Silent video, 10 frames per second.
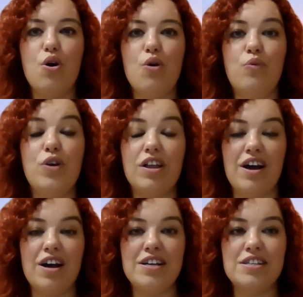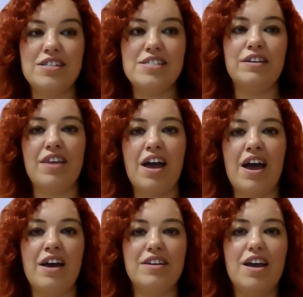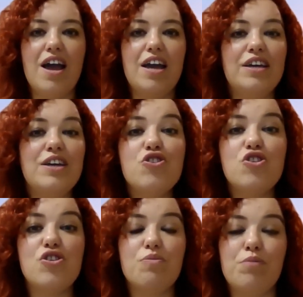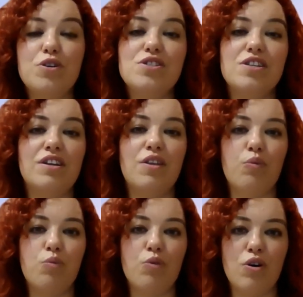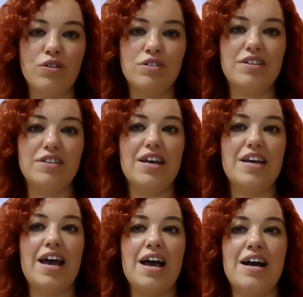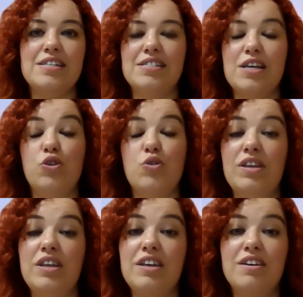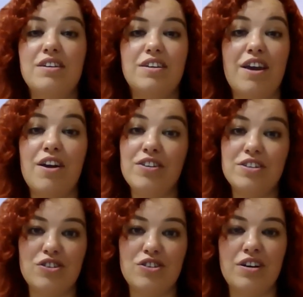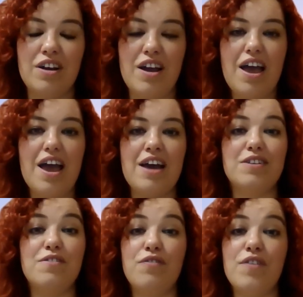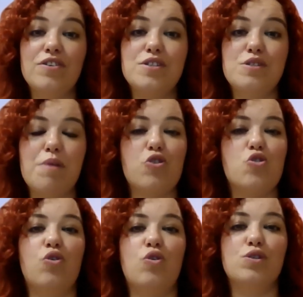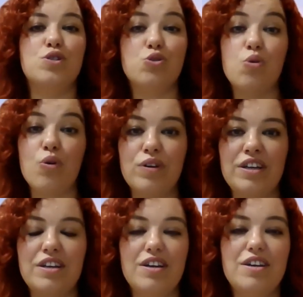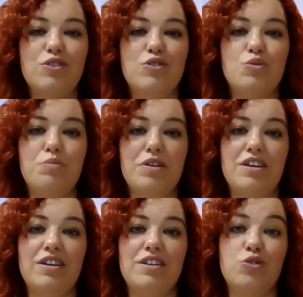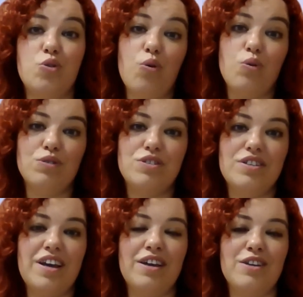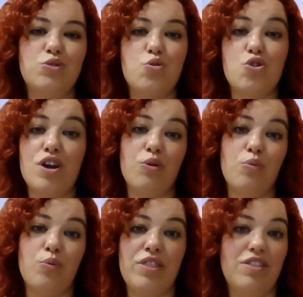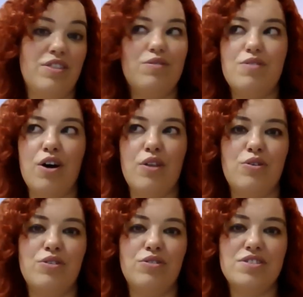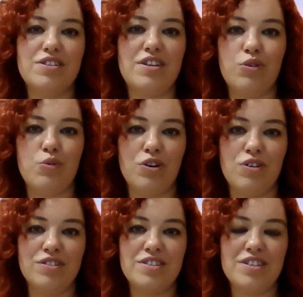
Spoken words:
realize that each person in the world has a unique character and a very special story to be told and to share with others in the world.